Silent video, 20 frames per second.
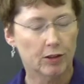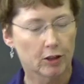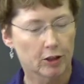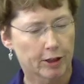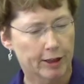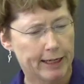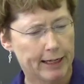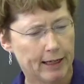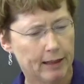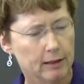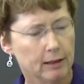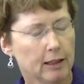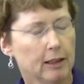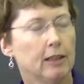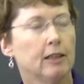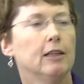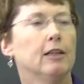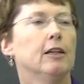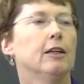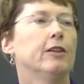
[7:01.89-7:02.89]
learning,
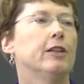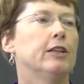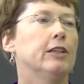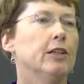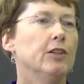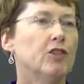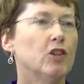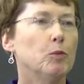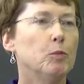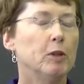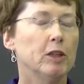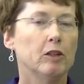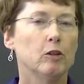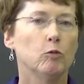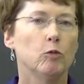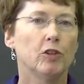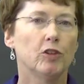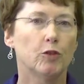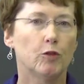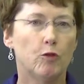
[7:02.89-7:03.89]
the
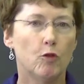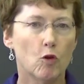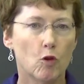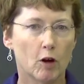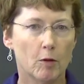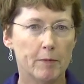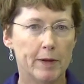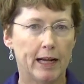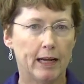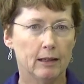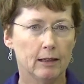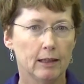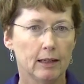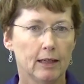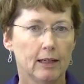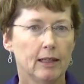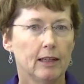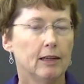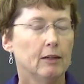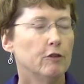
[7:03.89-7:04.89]
discipline was forming,
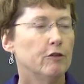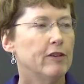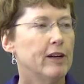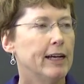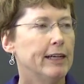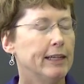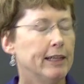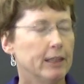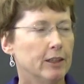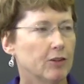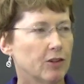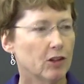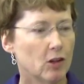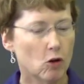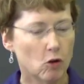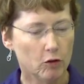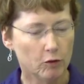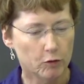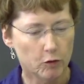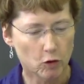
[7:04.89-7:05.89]
finding its
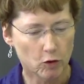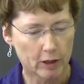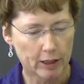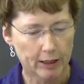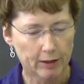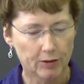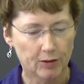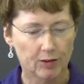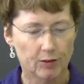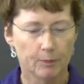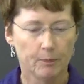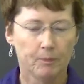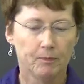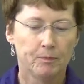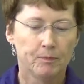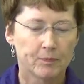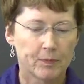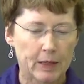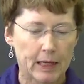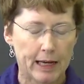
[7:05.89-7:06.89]
own voice,
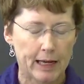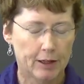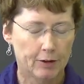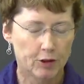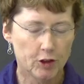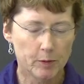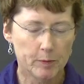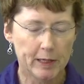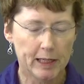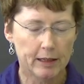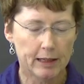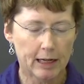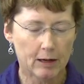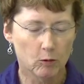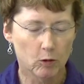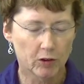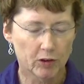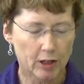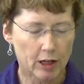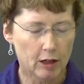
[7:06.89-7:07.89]
and to me that
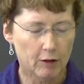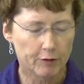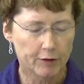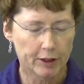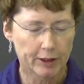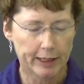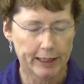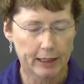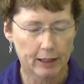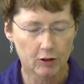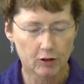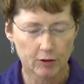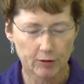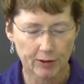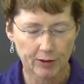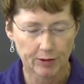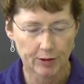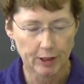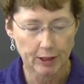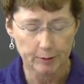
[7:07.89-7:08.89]
was all very
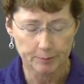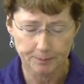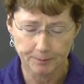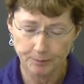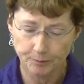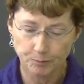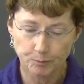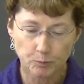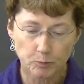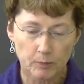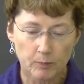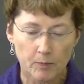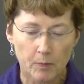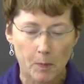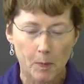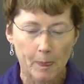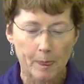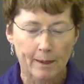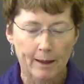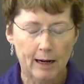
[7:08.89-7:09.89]
interesting.
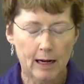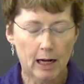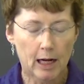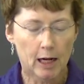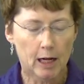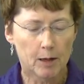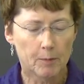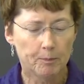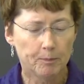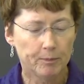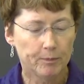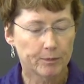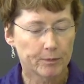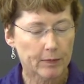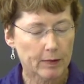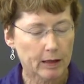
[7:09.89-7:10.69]
Um,